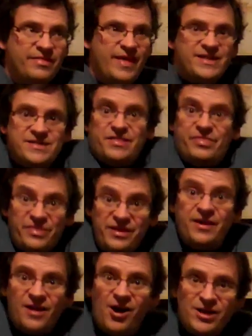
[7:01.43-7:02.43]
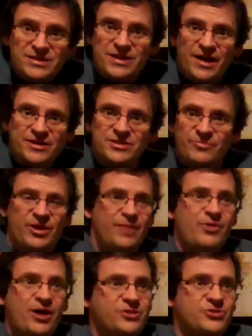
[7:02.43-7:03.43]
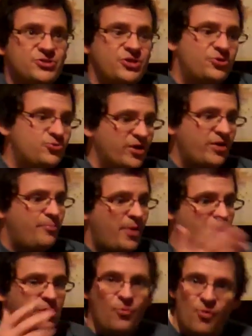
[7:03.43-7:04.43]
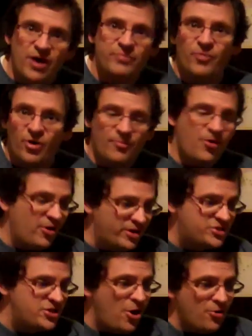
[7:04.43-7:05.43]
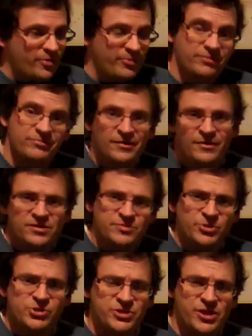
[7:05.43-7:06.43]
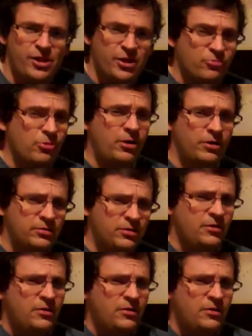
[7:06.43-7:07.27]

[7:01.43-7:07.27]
that's the context. I mean, I'm not just going to drink a bottle of wine on its own. I mean, as much as I like wine.